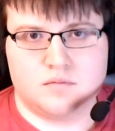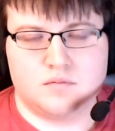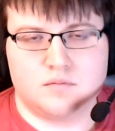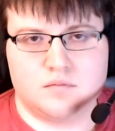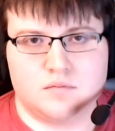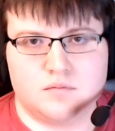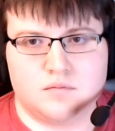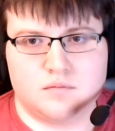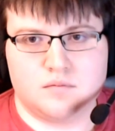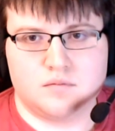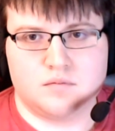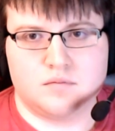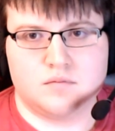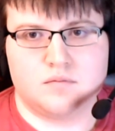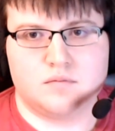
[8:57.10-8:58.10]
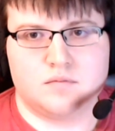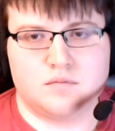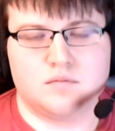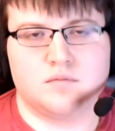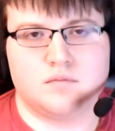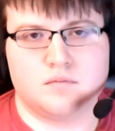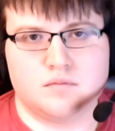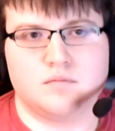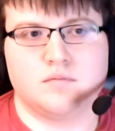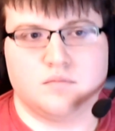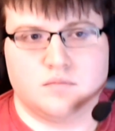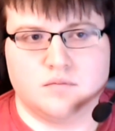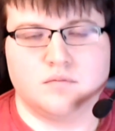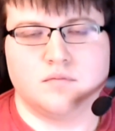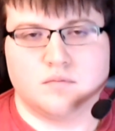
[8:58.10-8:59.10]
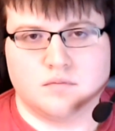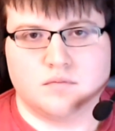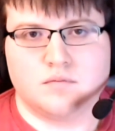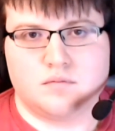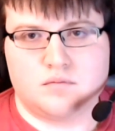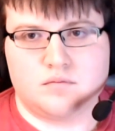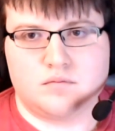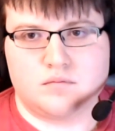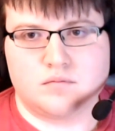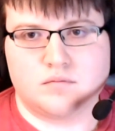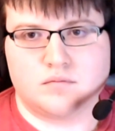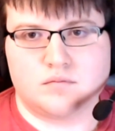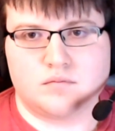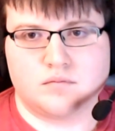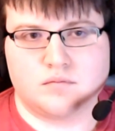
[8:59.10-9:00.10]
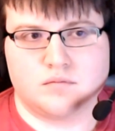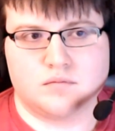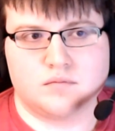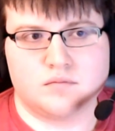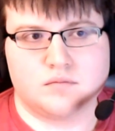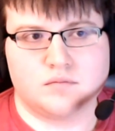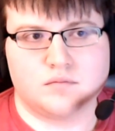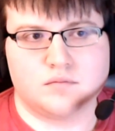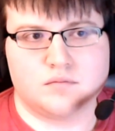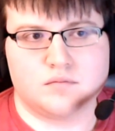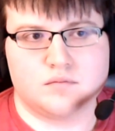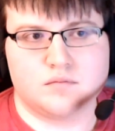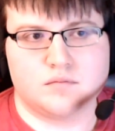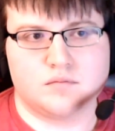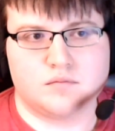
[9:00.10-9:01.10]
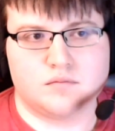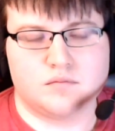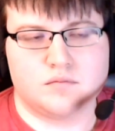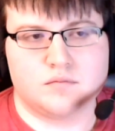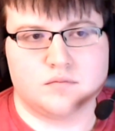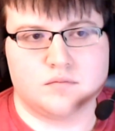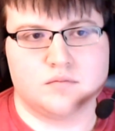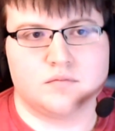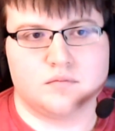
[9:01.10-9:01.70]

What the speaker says: (not speaking)